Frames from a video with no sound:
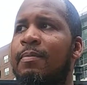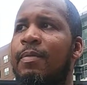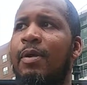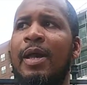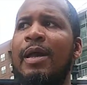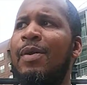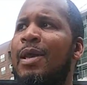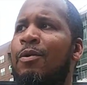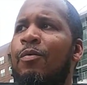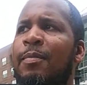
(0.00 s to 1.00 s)
We ain't
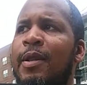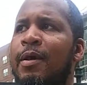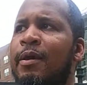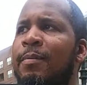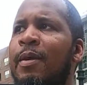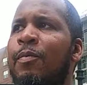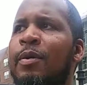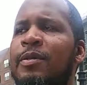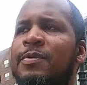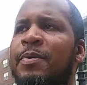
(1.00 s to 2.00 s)
got no women out here, man. We're
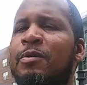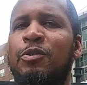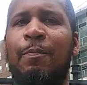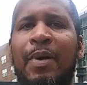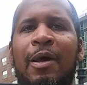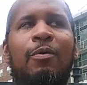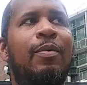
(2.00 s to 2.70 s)
in a spiritual battle.